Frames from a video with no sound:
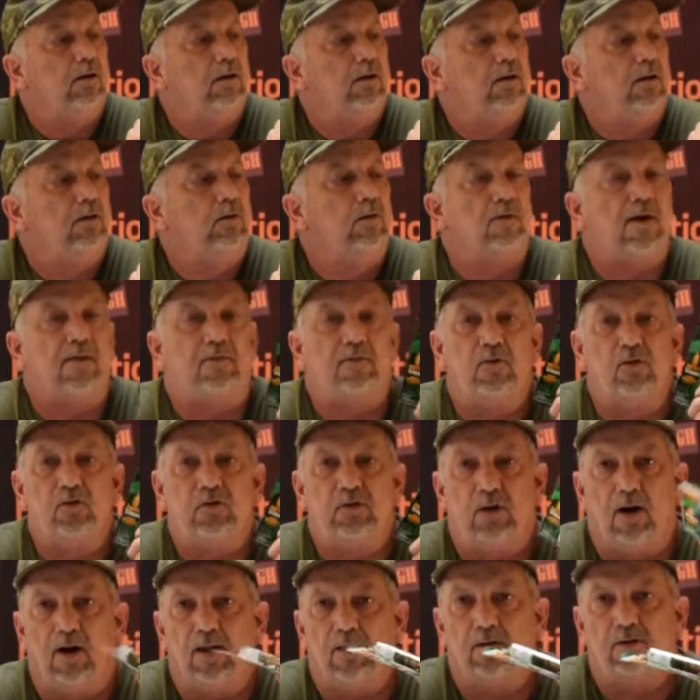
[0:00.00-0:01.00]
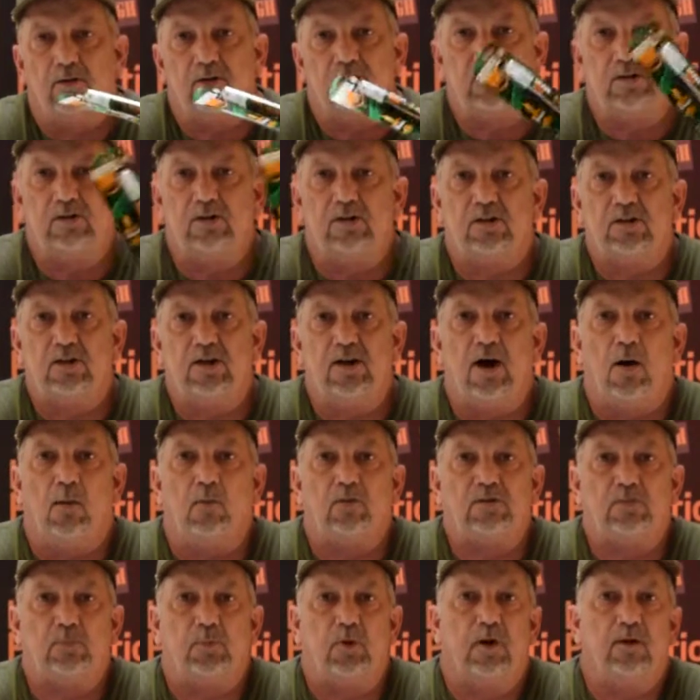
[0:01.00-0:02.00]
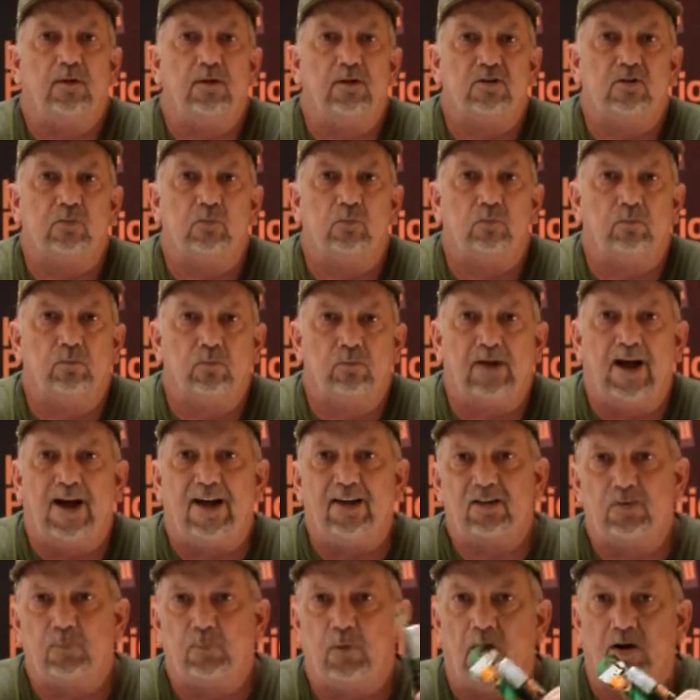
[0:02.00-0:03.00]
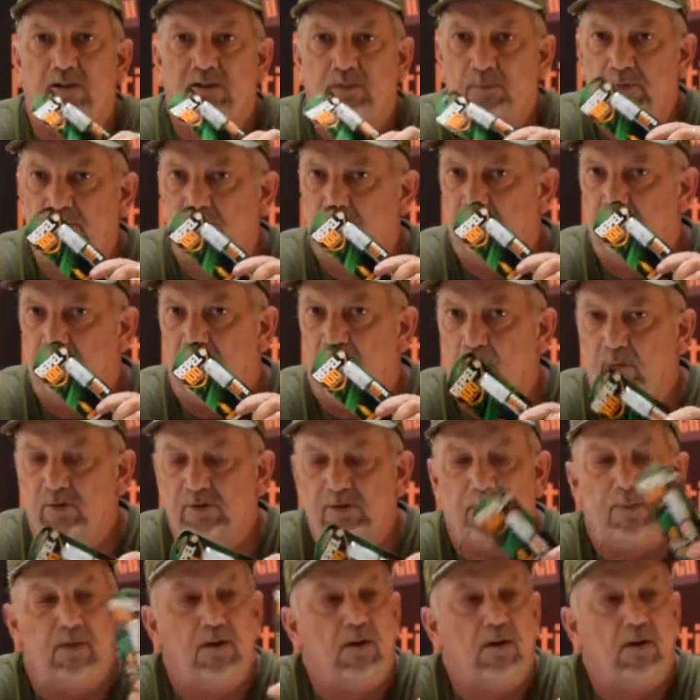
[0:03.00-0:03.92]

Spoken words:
You don't have to use a lot of this. This is a 10-hour spray. This one lasts approximately 10 hours.